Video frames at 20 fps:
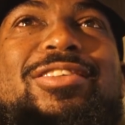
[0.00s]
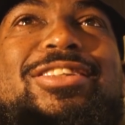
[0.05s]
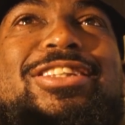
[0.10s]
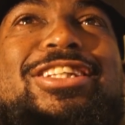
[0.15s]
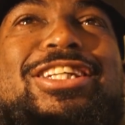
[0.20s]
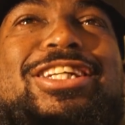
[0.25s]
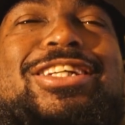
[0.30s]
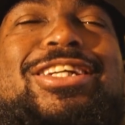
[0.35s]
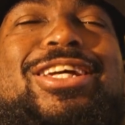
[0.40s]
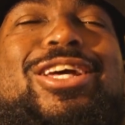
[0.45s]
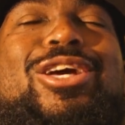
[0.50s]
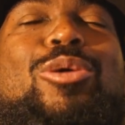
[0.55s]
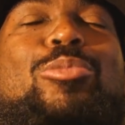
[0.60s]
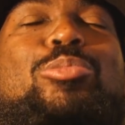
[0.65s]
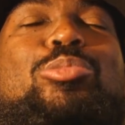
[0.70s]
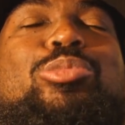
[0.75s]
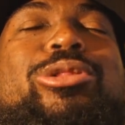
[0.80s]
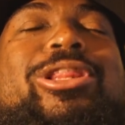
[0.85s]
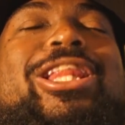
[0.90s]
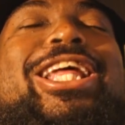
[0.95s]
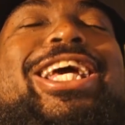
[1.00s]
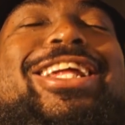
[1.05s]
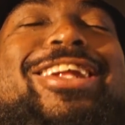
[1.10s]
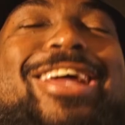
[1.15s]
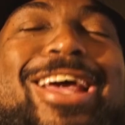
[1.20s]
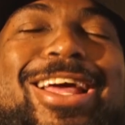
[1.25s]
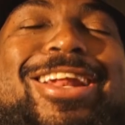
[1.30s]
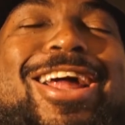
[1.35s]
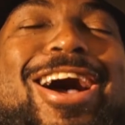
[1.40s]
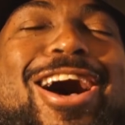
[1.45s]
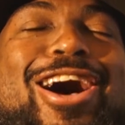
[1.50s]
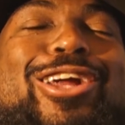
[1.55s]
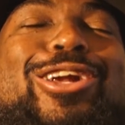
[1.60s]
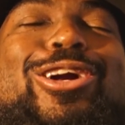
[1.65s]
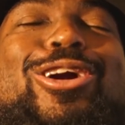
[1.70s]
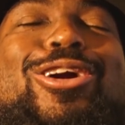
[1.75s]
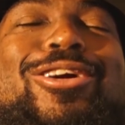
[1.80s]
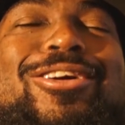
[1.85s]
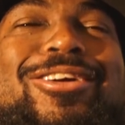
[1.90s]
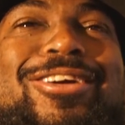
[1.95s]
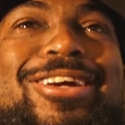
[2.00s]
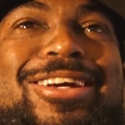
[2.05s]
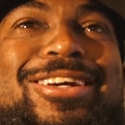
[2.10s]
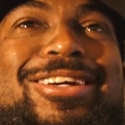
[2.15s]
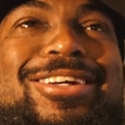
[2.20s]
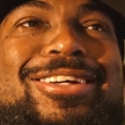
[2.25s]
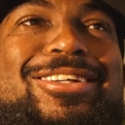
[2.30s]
the complete and utter